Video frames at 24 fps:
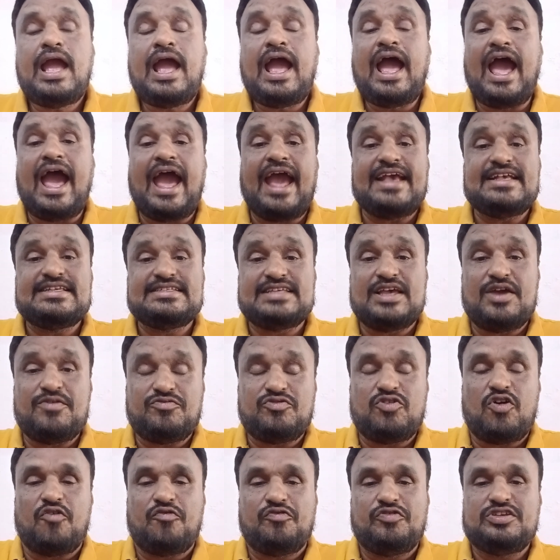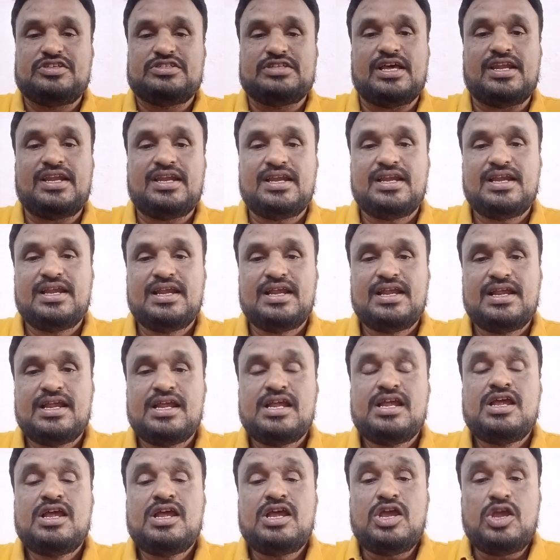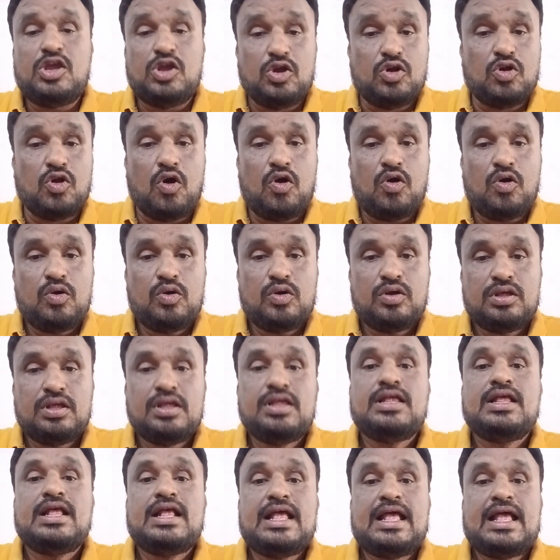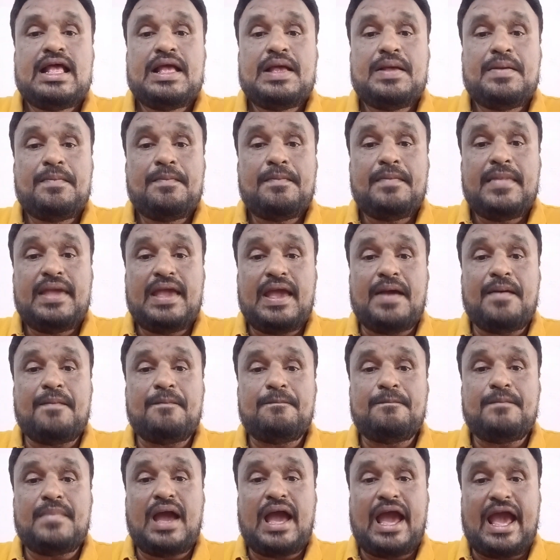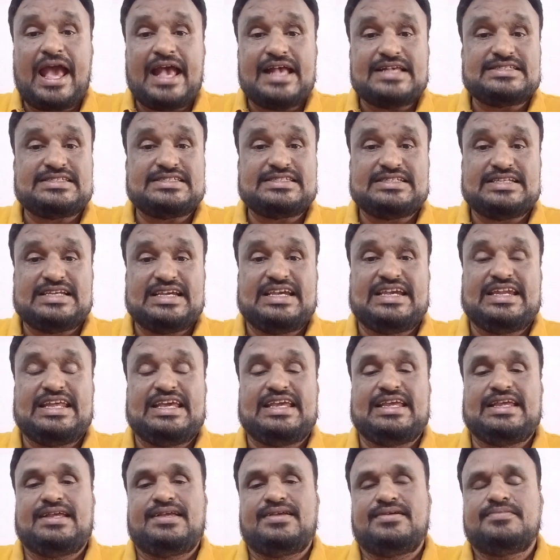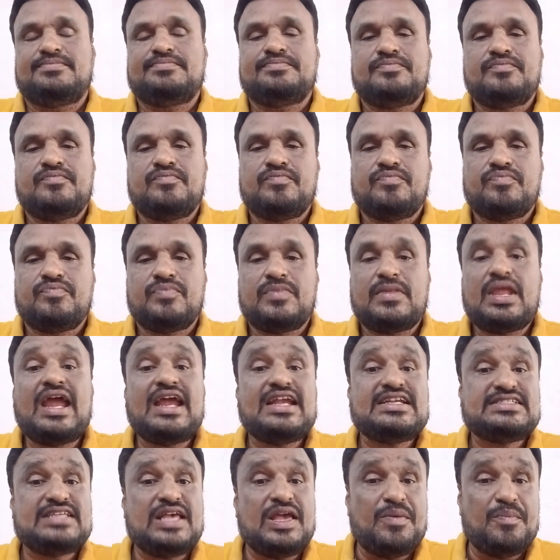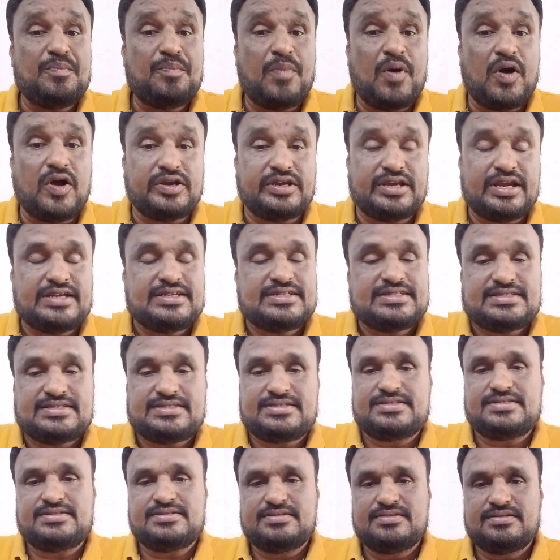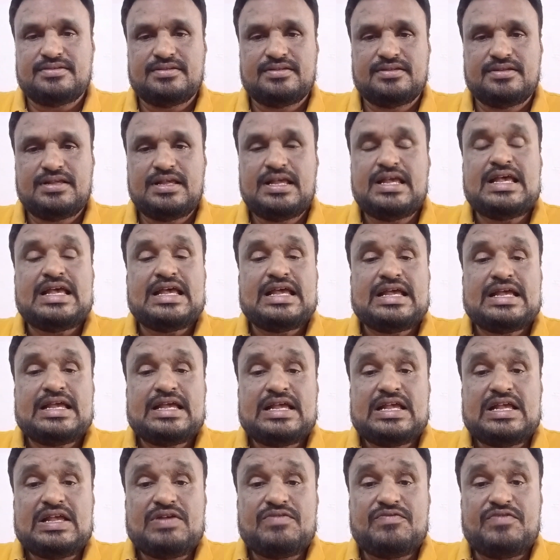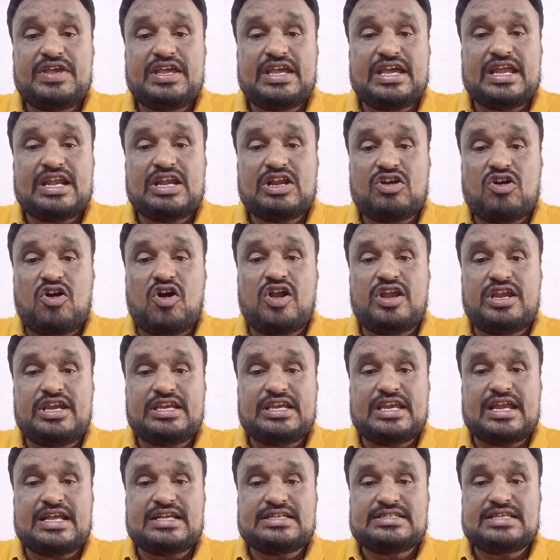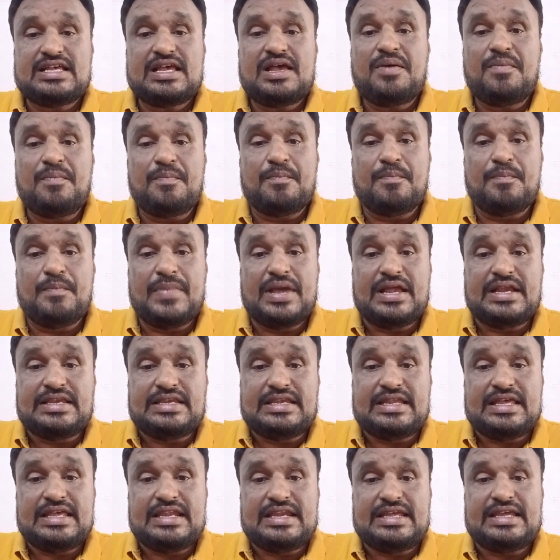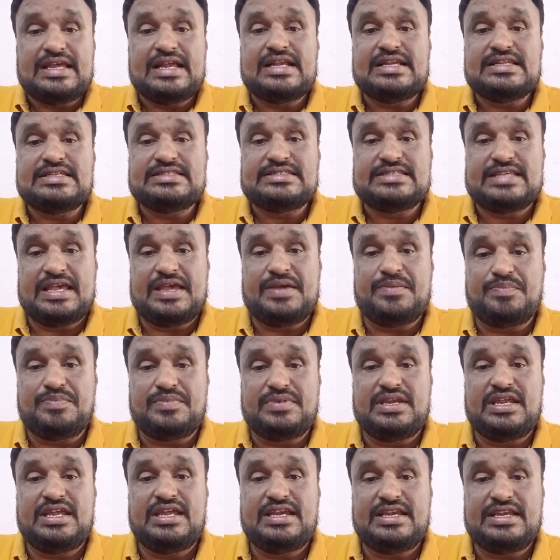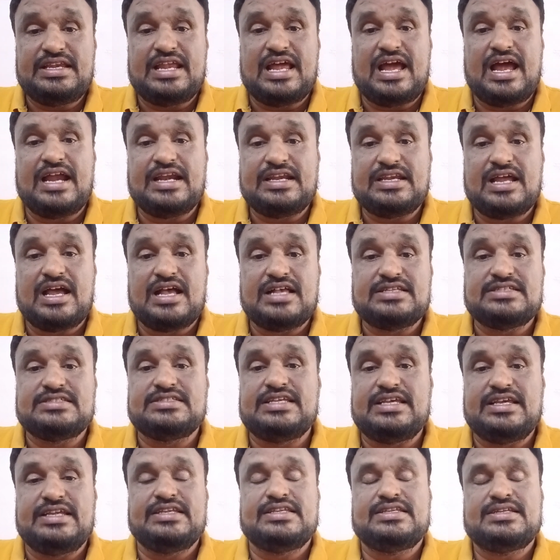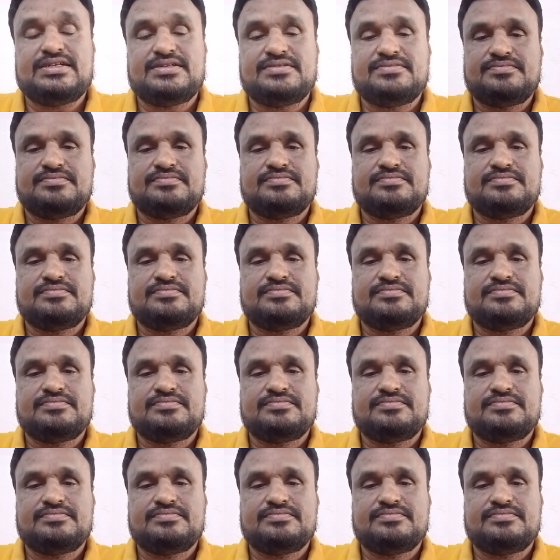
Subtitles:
Hi, safety officer. You know, MSD, its importance. We can call it as a material safety data sheet.